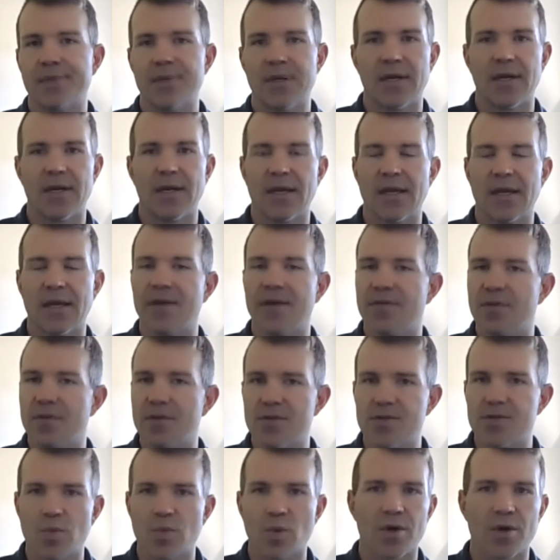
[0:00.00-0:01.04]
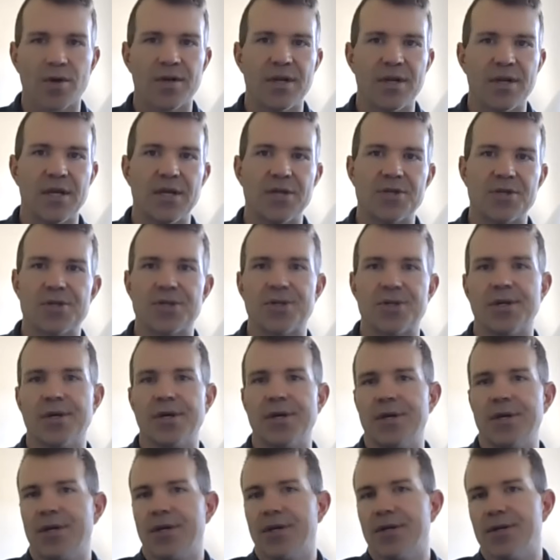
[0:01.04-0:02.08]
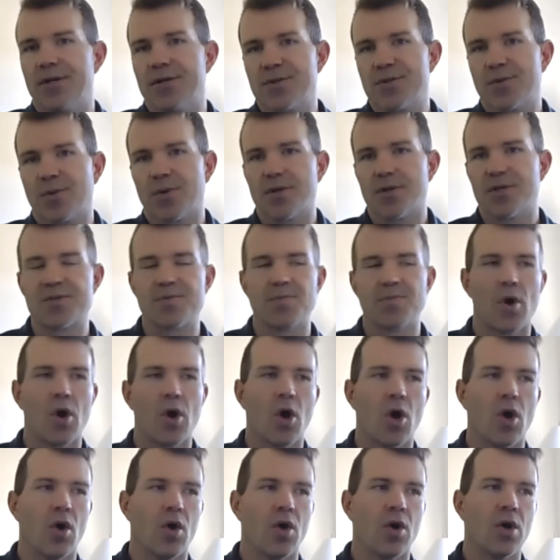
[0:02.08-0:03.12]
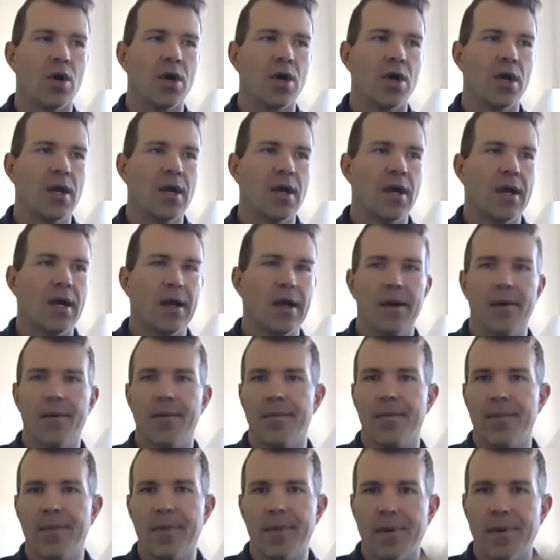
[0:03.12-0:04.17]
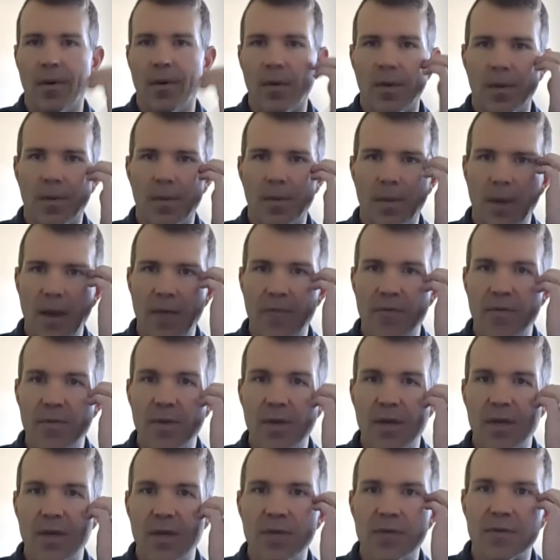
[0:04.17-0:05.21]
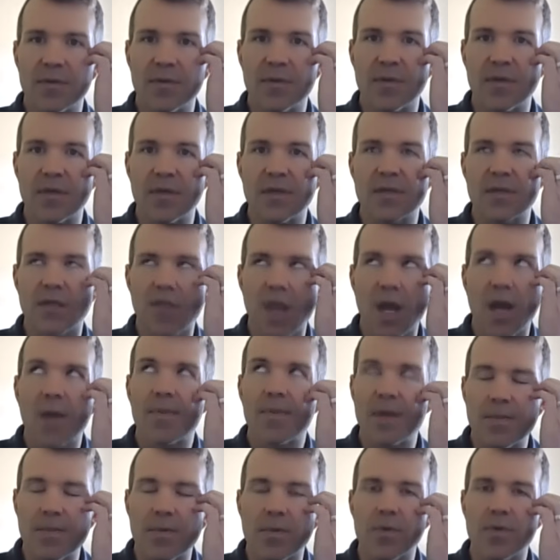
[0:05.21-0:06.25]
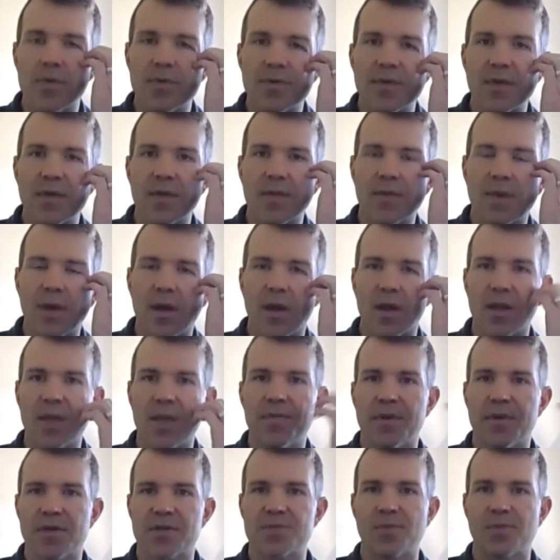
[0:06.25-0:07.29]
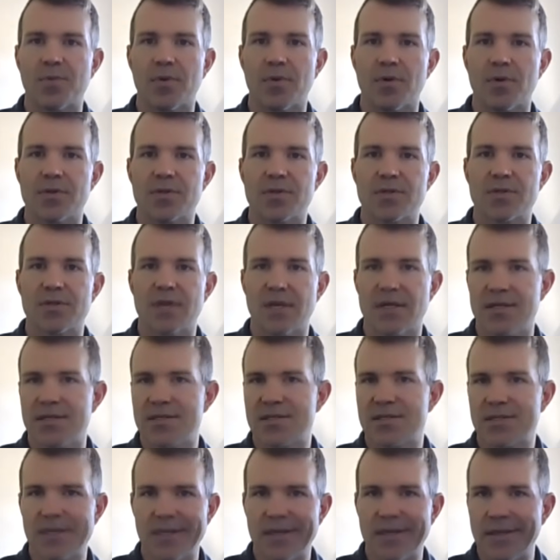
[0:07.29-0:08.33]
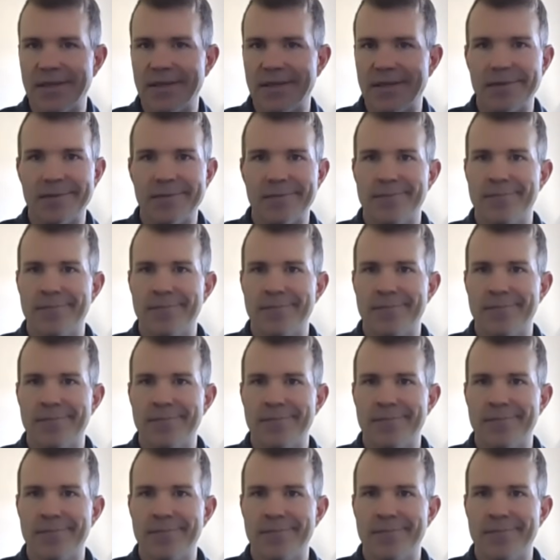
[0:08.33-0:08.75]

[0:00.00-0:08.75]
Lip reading: again, I've used the word niche, you've used the word small. Everybody who thinks, a lot of people who think about Olympic sports, they see